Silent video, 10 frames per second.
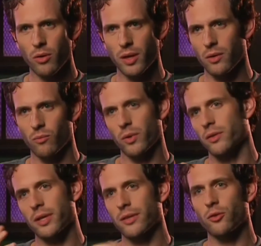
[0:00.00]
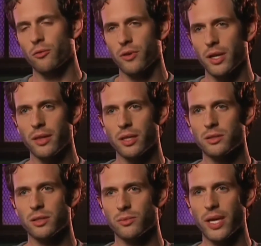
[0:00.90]
and then we get to do funny things
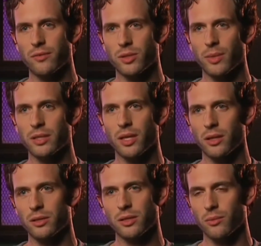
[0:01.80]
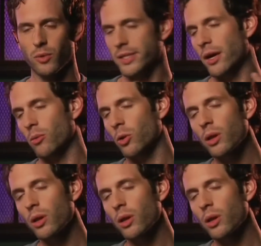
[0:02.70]
because we have somebody telling us that we're terrible.